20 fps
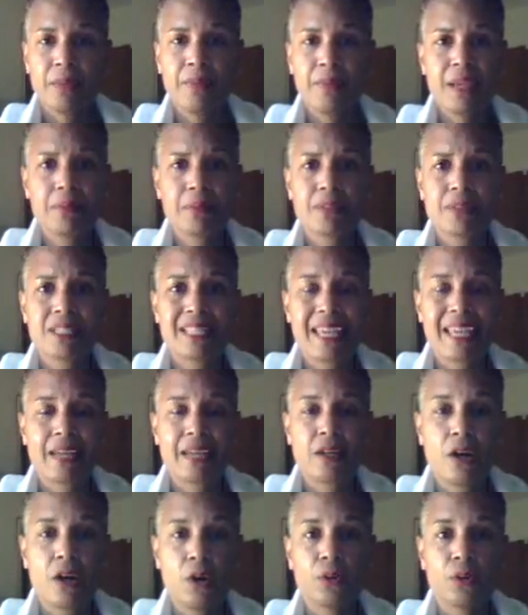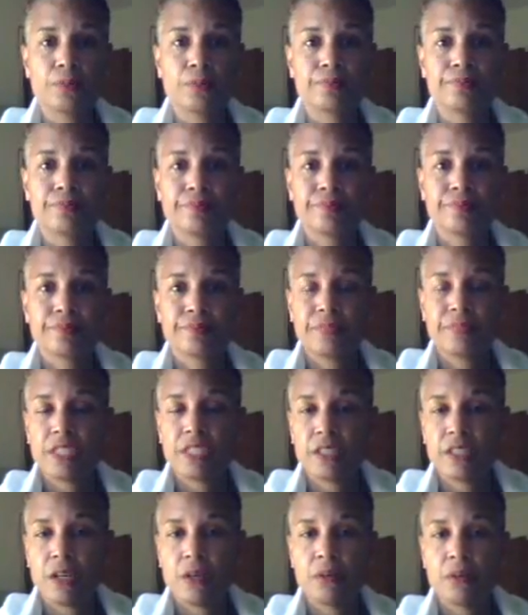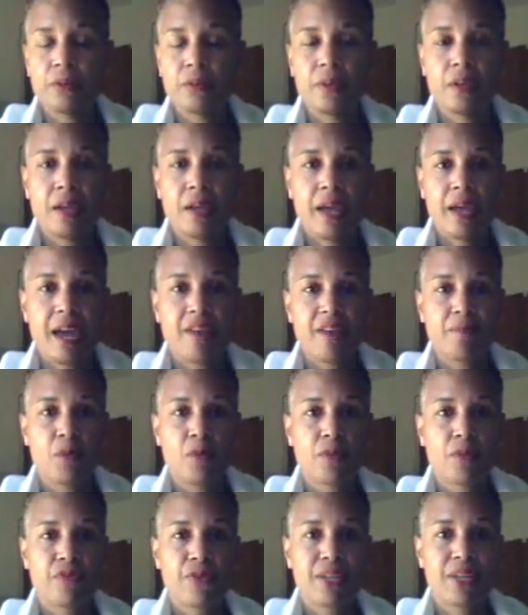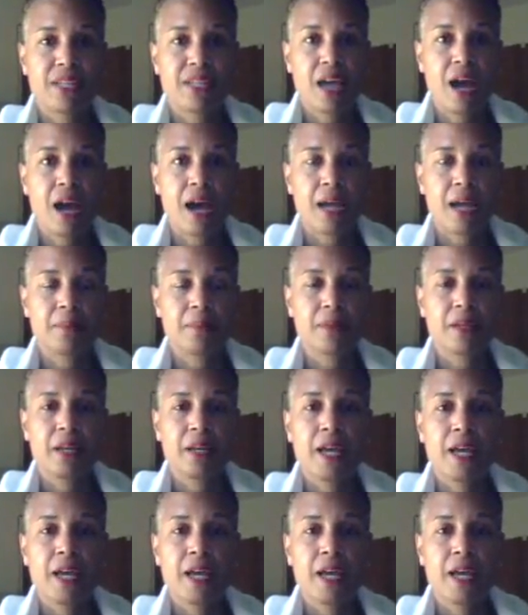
be able to stay at home, have more free time,